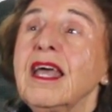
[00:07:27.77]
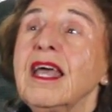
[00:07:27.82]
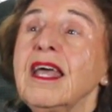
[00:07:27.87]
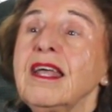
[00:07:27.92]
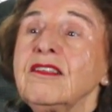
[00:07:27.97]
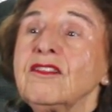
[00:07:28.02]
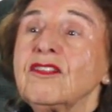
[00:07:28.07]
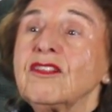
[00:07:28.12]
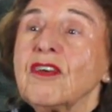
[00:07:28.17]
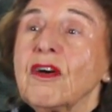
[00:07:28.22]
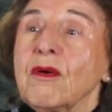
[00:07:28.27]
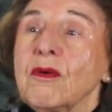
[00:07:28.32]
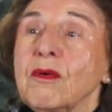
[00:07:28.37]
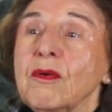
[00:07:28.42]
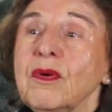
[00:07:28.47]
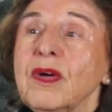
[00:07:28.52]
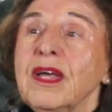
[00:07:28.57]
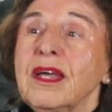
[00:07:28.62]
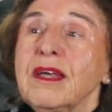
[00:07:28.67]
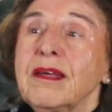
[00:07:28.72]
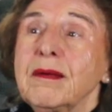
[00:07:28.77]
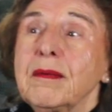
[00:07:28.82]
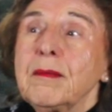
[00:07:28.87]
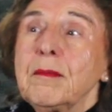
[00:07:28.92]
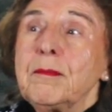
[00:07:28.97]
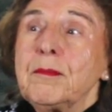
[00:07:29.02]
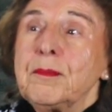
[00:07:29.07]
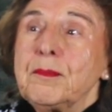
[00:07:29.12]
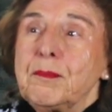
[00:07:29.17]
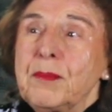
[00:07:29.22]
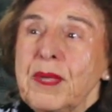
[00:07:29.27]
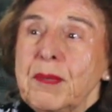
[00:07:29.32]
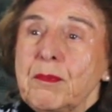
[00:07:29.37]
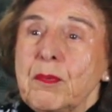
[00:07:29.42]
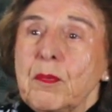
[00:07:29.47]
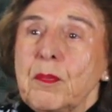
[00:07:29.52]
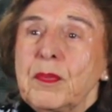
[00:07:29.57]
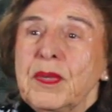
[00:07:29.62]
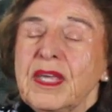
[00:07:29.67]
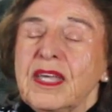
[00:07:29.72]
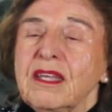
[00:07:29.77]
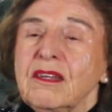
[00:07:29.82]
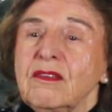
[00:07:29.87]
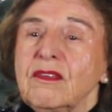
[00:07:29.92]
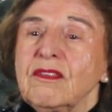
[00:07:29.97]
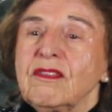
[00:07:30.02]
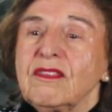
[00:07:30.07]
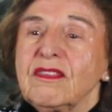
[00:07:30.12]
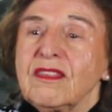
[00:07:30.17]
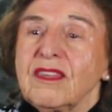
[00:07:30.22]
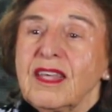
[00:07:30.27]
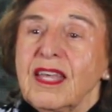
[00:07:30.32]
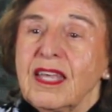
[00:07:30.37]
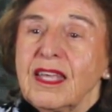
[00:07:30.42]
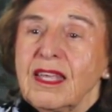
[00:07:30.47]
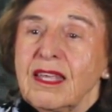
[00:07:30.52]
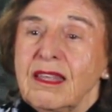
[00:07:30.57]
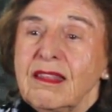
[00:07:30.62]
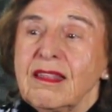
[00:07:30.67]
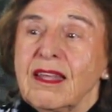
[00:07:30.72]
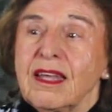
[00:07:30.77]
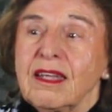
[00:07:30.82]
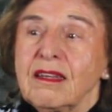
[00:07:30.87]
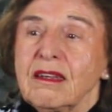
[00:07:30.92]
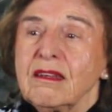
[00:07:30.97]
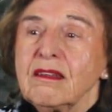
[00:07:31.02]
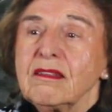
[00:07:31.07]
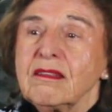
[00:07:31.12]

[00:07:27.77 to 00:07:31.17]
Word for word: And so people begin to see that